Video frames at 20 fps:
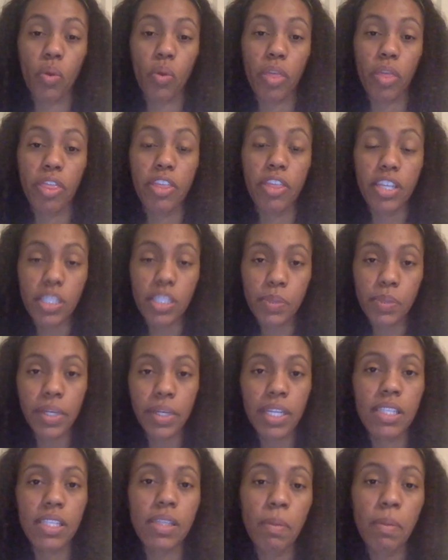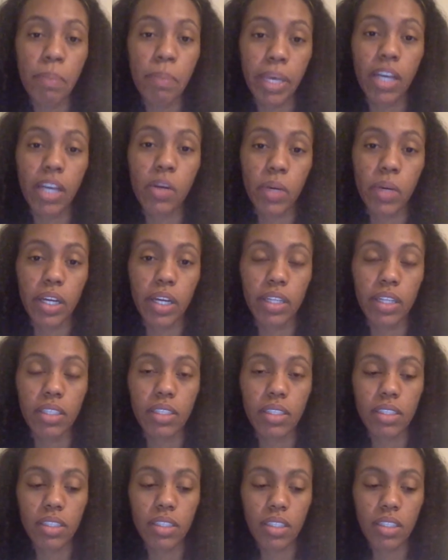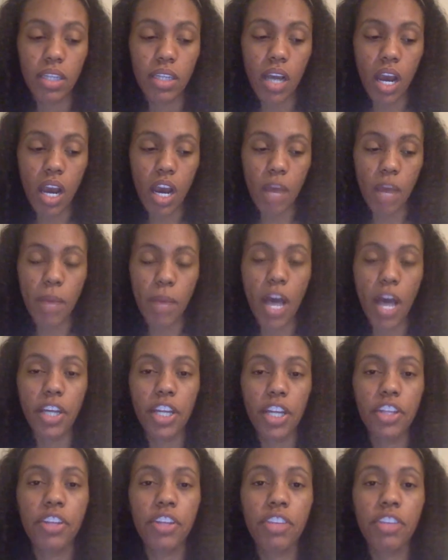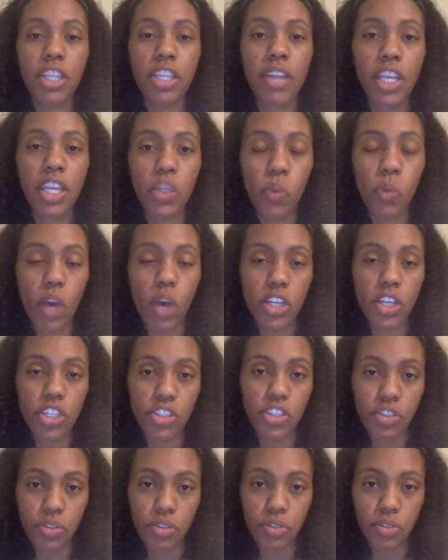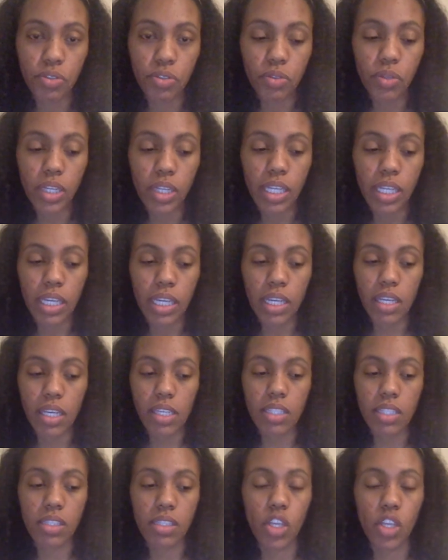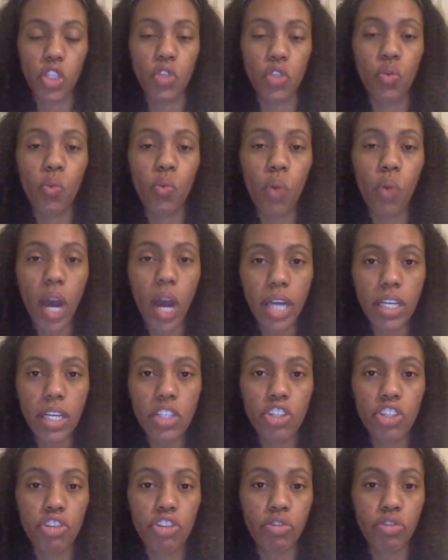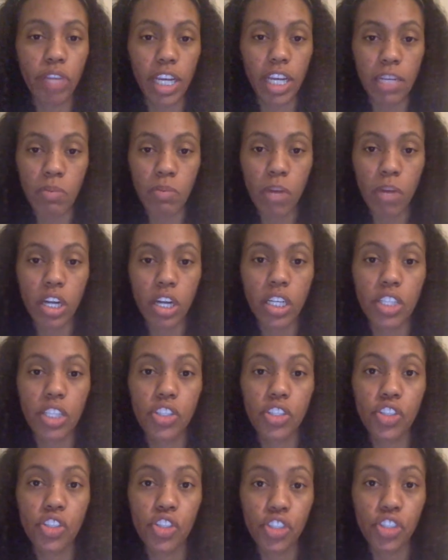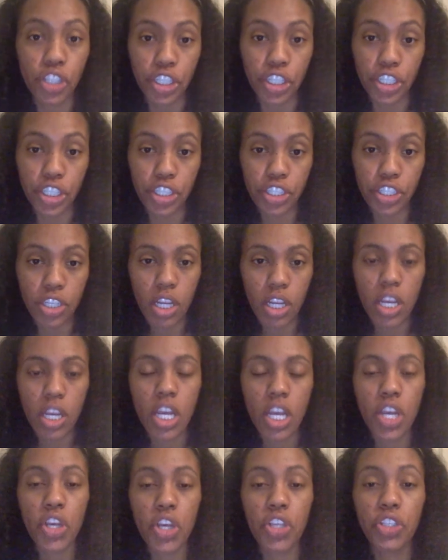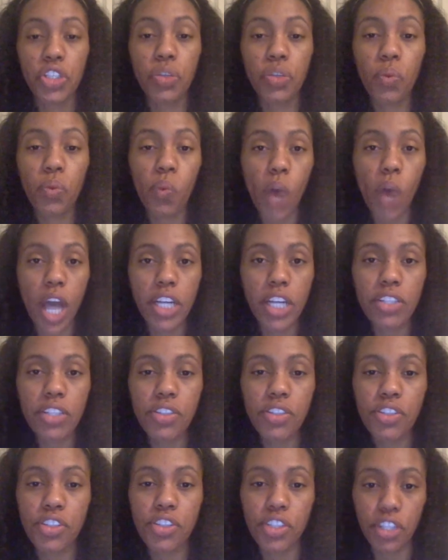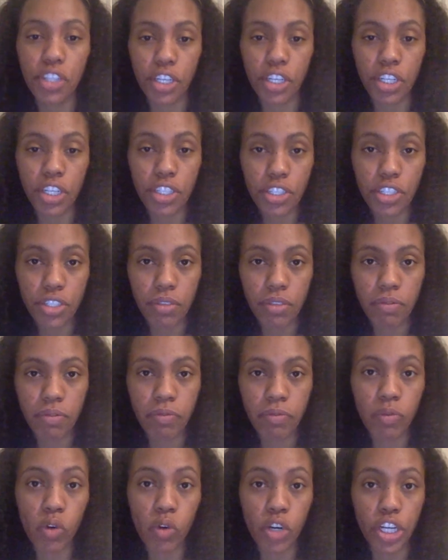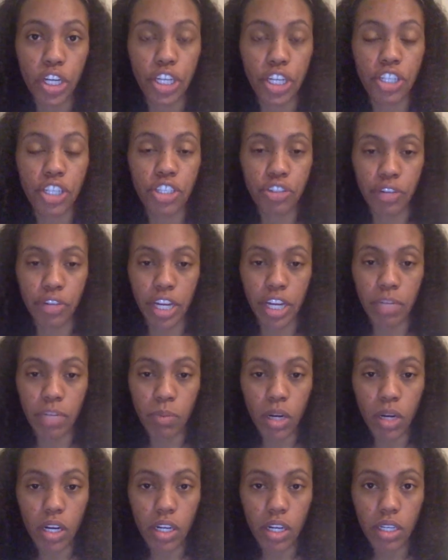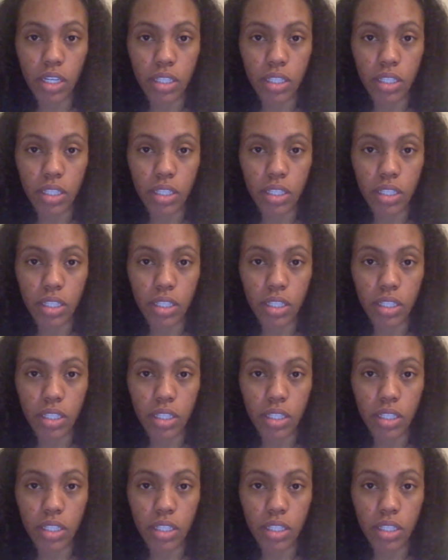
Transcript: this one is a big one. Another thing that you want to do is you want to trademark search. You want to search for your trademark